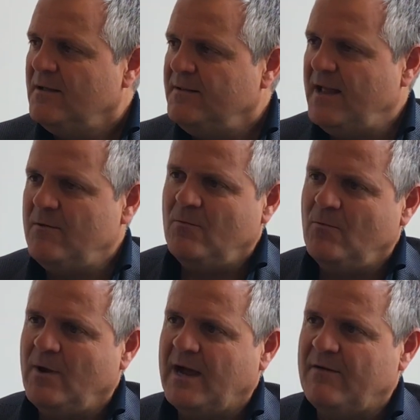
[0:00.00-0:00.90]

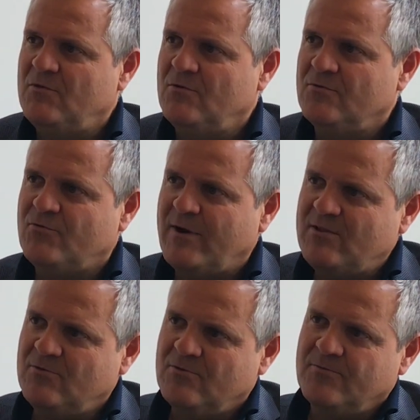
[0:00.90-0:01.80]
Then we have to try
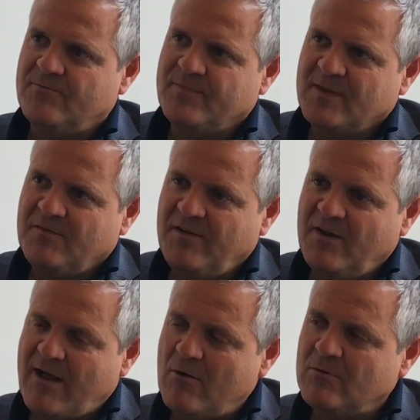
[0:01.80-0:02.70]
to
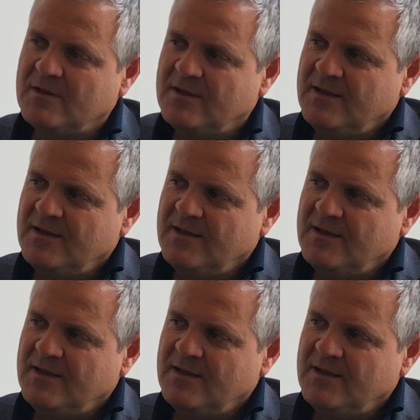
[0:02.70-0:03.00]
figure out